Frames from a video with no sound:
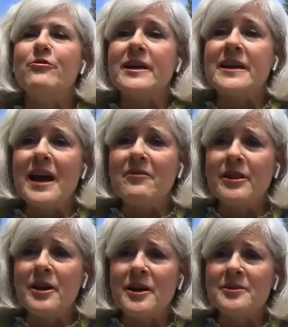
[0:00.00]
Frankie
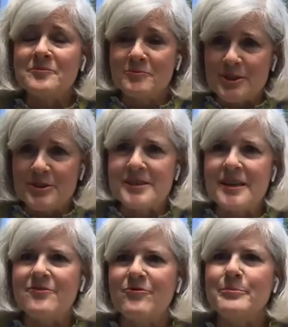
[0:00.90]
Avalon, which you
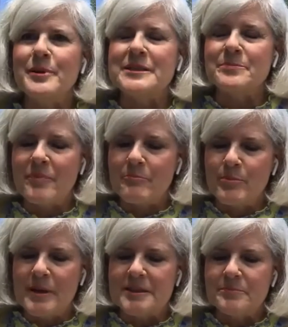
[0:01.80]
said from Bleach
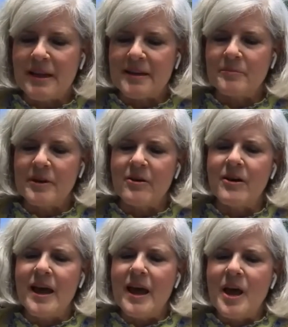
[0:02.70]
Beach Blanket Bingo,